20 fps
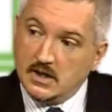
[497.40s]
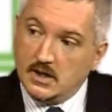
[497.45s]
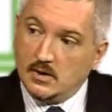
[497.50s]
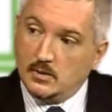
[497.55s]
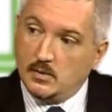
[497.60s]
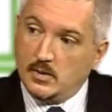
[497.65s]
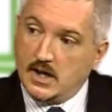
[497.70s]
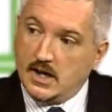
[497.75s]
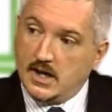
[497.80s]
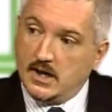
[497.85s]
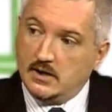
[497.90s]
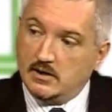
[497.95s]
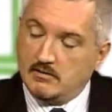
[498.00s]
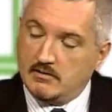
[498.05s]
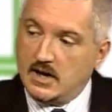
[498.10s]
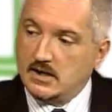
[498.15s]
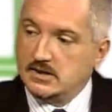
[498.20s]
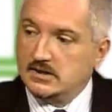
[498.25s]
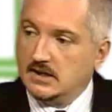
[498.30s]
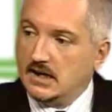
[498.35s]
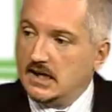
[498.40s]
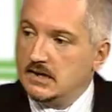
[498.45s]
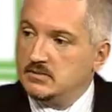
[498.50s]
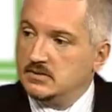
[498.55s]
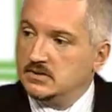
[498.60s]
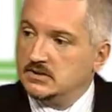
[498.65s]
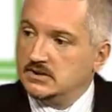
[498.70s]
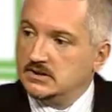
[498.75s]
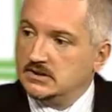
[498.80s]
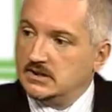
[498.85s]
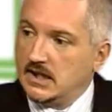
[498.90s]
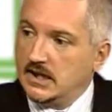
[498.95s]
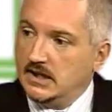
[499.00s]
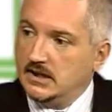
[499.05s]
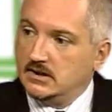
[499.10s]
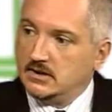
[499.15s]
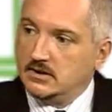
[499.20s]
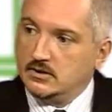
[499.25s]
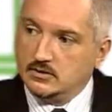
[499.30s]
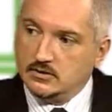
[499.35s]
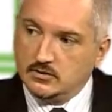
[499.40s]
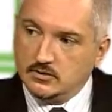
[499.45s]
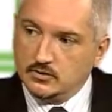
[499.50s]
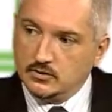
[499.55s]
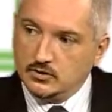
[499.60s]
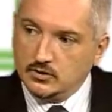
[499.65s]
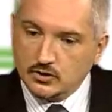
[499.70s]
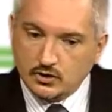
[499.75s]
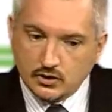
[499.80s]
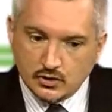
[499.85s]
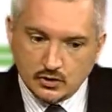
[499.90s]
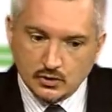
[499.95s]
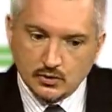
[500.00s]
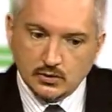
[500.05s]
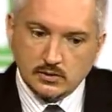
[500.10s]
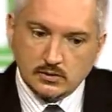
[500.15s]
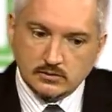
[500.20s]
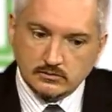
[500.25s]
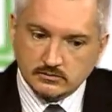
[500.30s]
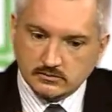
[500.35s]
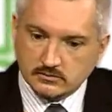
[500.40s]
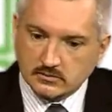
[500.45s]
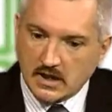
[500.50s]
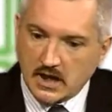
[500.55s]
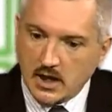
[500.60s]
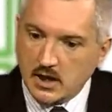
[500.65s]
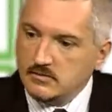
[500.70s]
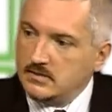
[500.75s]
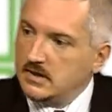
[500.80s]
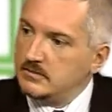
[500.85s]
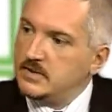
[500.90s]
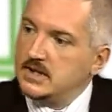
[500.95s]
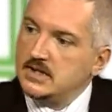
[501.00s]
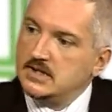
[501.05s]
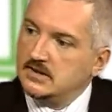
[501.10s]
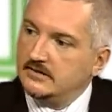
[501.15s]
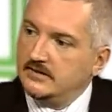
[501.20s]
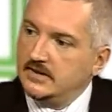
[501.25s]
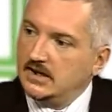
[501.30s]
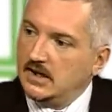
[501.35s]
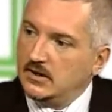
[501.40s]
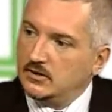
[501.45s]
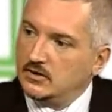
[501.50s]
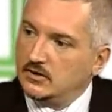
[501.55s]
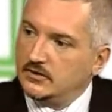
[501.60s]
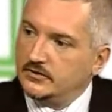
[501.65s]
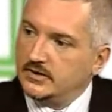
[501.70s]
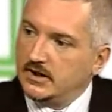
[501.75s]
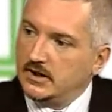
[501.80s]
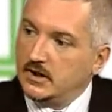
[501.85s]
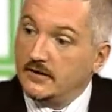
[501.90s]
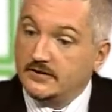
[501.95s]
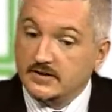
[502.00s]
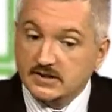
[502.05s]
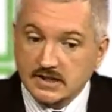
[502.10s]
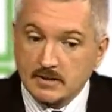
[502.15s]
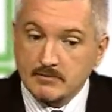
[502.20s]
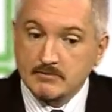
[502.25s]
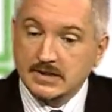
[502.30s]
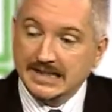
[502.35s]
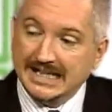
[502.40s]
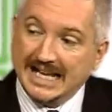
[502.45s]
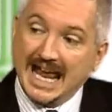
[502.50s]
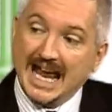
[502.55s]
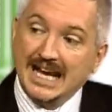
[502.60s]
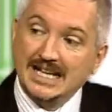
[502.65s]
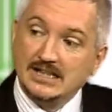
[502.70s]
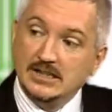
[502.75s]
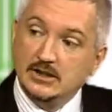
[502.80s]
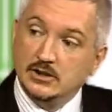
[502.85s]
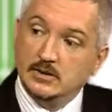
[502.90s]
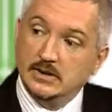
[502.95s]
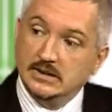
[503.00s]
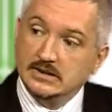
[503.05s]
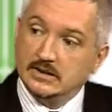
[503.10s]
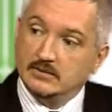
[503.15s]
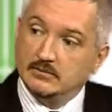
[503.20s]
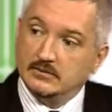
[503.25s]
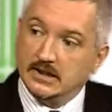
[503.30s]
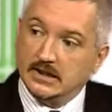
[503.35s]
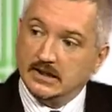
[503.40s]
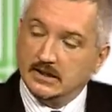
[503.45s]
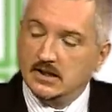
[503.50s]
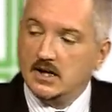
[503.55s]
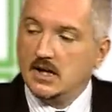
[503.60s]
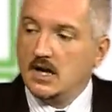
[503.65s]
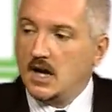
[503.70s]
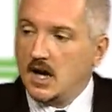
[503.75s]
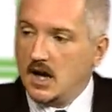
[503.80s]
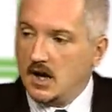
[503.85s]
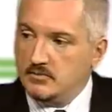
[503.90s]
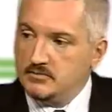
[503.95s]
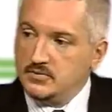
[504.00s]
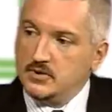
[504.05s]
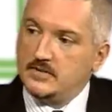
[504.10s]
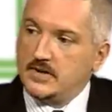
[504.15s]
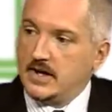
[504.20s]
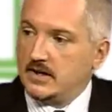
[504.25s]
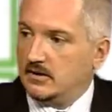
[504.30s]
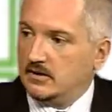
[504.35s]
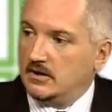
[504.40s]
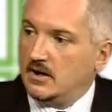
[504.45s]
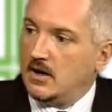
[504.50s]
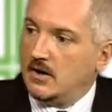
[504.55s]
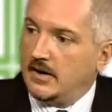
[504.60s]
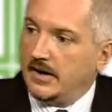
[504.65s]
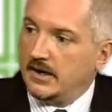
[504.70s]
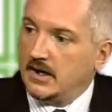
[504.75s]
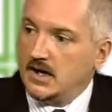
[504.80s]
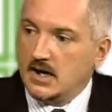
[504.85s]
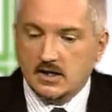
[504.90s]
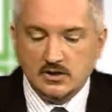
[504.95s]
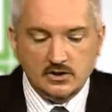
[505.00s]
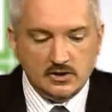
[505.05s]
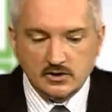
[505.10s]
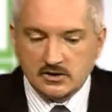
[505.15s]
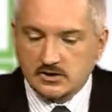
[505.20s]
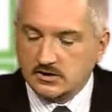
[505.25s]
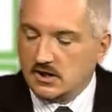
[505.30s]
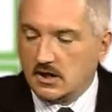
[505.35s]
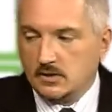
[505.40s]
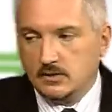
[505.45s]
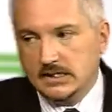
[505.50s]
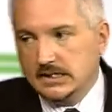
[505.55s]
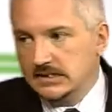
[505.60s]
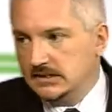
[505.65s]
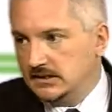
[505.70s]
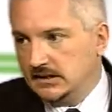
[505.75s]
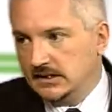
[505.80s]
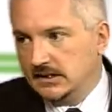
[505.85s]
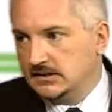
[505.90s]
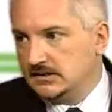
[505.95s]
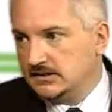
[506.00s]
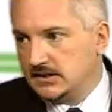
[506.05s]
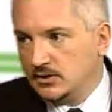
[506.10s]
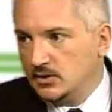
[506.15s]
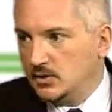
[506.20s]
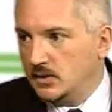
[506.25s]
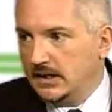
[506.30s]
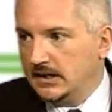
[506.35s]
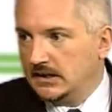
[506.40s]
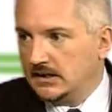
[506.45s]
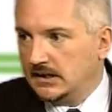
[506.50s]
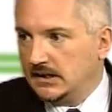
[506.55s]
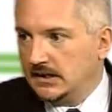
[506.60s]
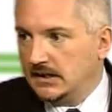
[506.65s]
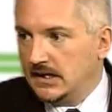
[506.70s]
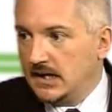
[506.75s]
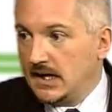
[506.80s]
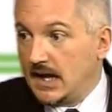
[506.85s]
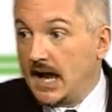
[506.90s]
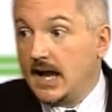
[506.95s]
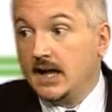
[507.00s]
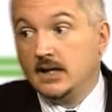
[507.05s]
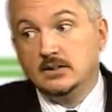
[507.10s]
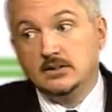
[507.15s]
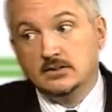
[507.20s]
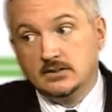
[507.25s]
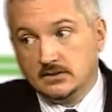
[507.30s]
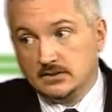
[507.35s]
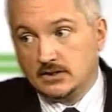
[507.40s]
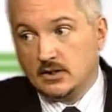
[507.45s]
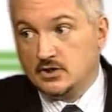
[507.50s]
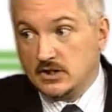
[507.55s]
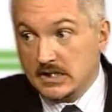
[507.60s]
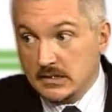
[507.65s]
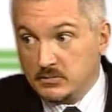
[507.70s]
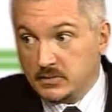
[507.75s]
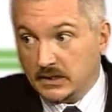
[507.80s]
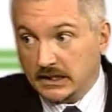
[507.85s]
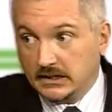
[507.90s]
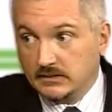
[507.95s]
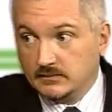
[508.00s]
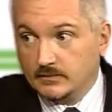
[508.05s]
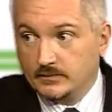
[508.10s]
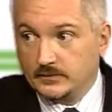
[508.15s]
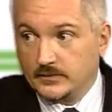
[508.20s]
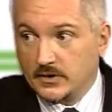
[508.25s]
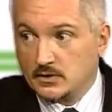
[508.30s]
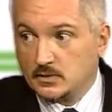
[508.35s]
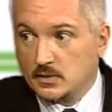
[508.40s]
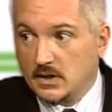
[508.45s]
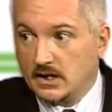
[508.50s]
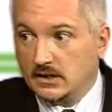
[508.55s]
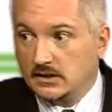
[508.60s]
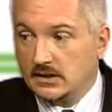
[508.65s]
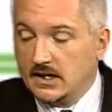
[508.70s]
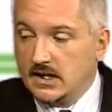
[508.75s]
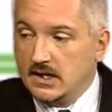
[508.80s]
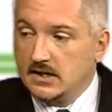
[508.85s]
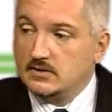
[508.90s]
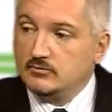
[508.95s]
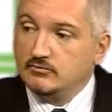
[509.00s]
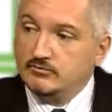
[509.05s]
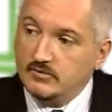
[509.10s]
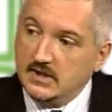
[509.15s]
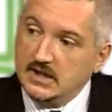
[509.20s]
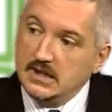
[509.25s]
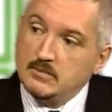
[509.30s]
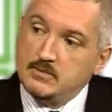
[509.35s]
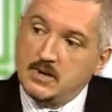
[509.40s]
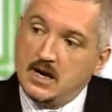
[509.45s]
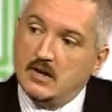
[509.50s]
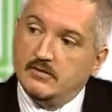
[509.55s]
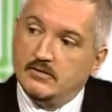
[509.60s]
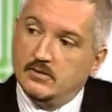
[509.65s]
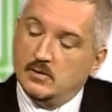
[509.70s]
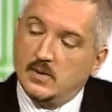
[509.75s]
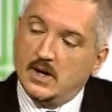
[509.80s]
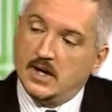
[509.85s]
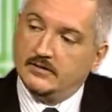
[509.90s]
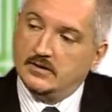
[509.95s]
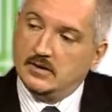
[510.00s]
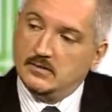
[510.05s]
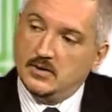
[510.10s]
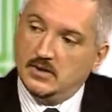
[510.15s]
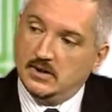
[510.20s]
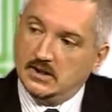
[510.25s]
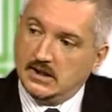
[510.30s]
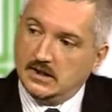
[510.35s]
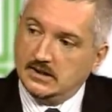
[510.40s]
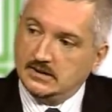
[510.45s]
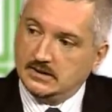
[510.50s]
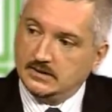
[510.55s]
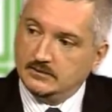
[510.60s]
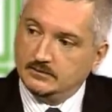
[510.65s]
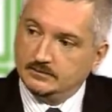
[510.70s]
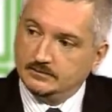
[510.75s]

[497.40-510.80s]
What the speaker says: where you're actually able to take short homemade pieces of video content of somebody actually doing something and put that online so easily and so quickly and so cheaply as well. It's a really powerful way of communicating.